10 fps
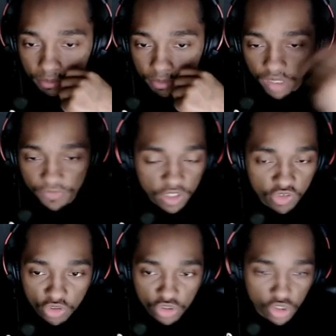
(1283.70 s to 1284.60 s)
But if he's
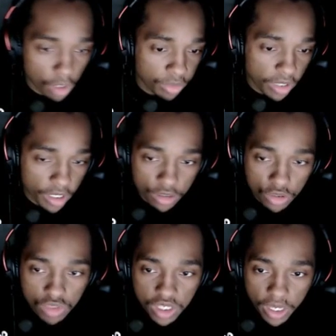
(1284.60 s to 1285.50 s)
your star player,
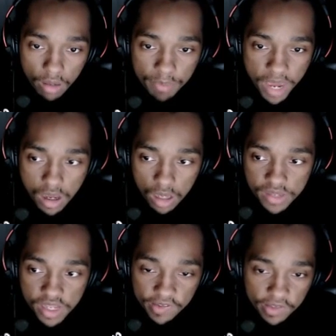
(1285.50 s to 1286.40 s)
you can't bank on
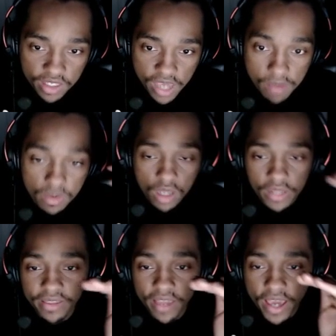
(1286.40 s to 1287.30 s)
this. Is a game
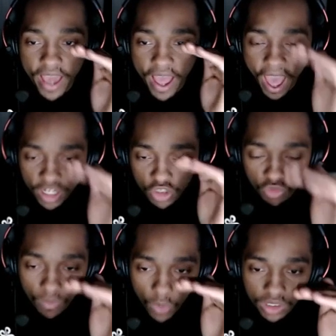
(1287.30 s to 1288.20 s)
like they had to
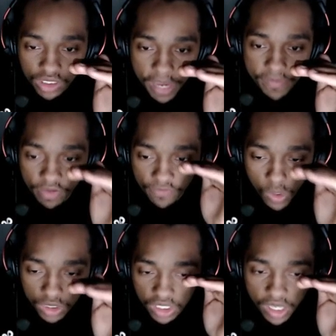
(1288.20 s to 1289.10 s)
have won this game to
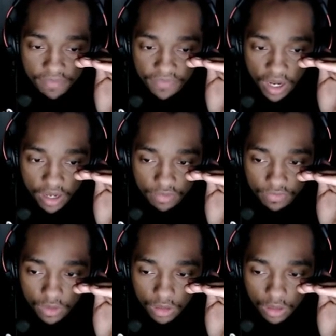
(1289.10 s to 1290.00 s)
force a game 5.
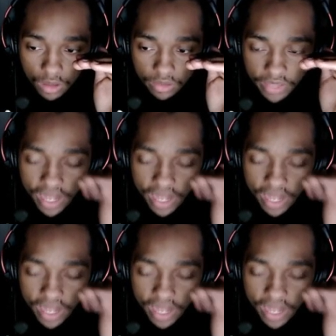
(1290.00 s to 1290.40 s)
That's the